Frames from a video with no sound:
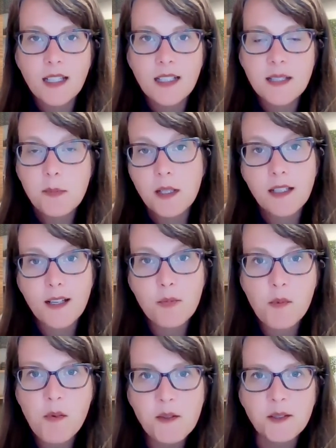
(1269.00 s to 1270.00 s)
submitting a
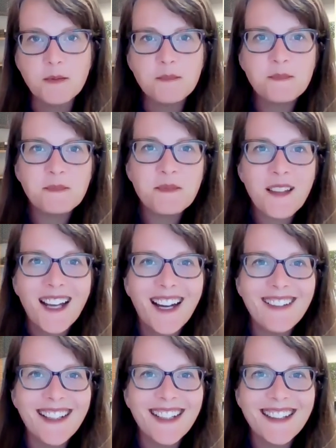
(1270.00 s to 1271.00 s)
proposal. All
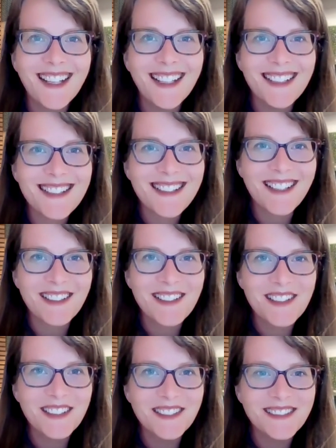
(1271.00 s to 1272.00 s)
right, thanks. Talk to you
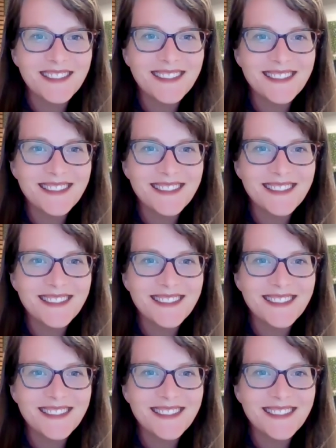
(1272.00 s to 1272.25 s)
soon.